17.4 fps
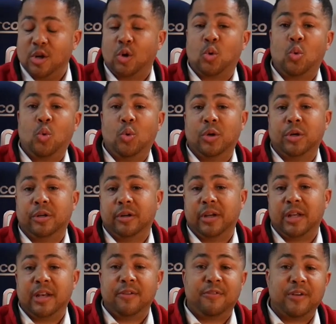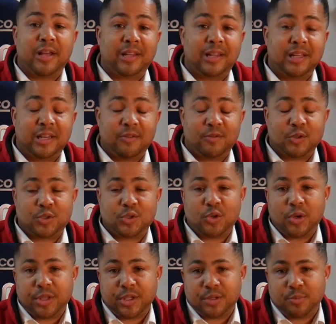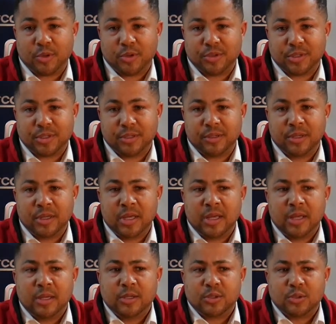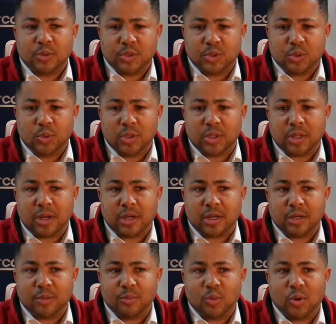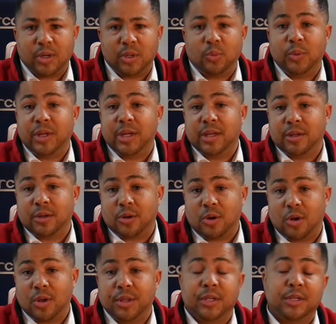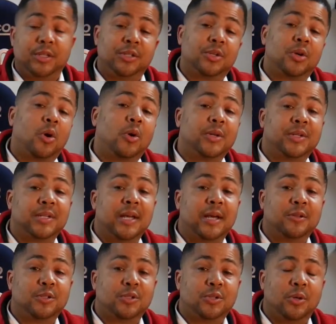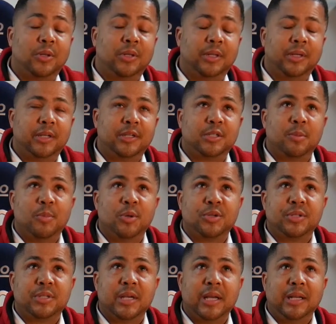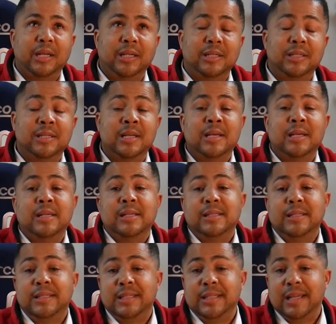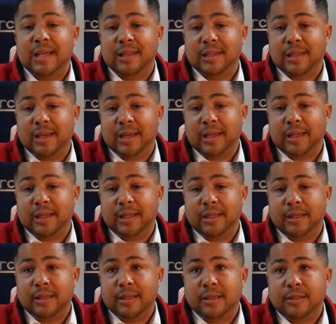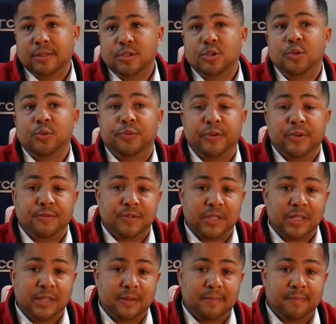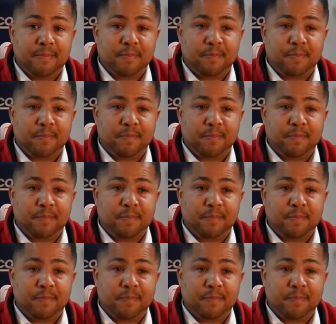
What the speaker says: the corner, and the valet never saw this person. So at 2 o'clock in the morning, we get a call that this car is now stolen. It's a Mercedes CLA 250.